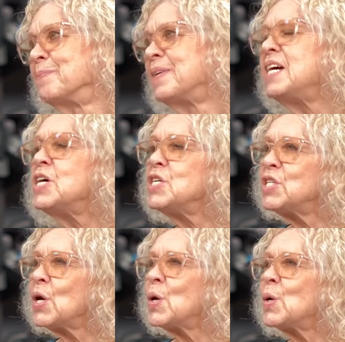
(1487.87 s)

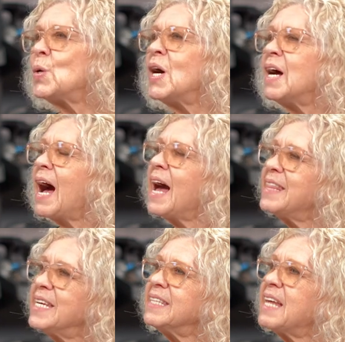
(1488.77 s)
So I think
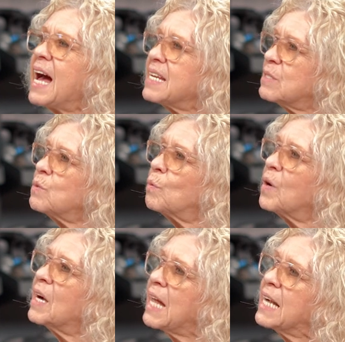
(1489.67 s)
that's where I
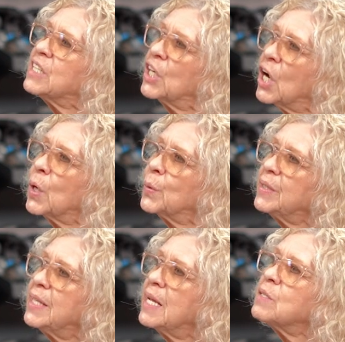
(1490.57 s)
like to go,
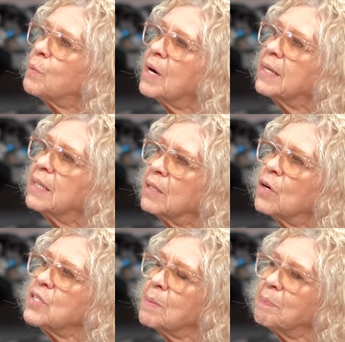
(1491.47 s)
is where I can go
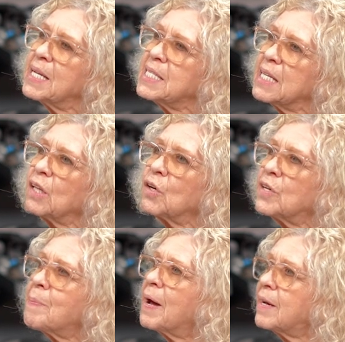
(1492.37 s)
someplace and learn about
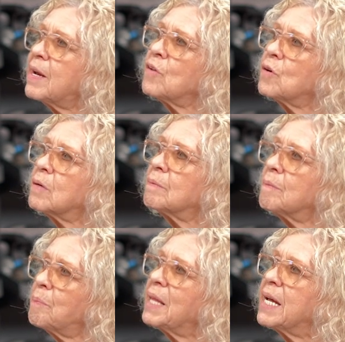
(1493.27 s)
another
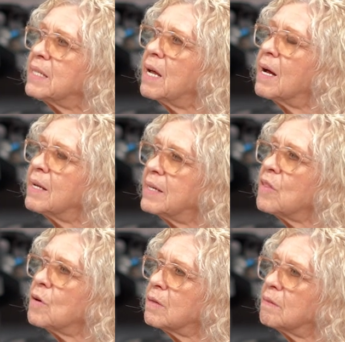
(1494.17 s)
place,
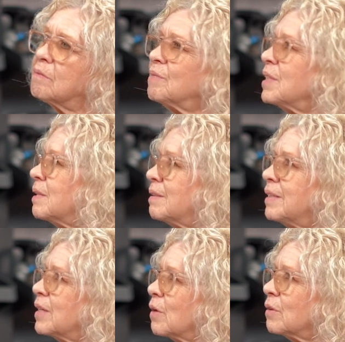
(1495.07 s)
another, you know,